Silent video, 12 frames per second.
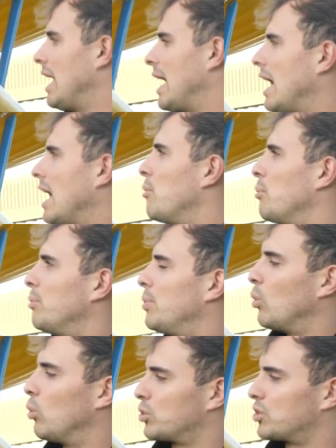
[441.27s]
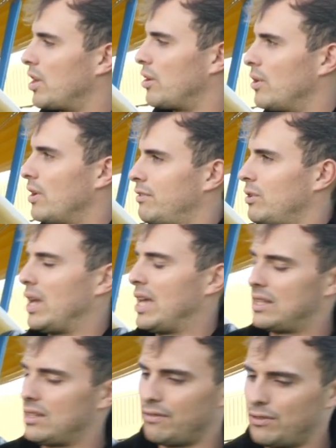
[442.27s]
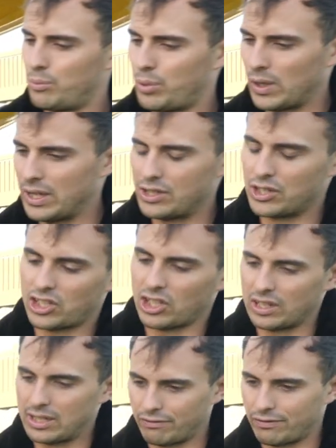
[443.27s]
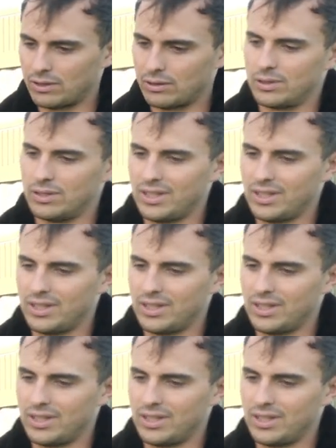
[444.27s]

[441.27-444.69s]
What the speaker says: But also, if you pull it and you suddenly feel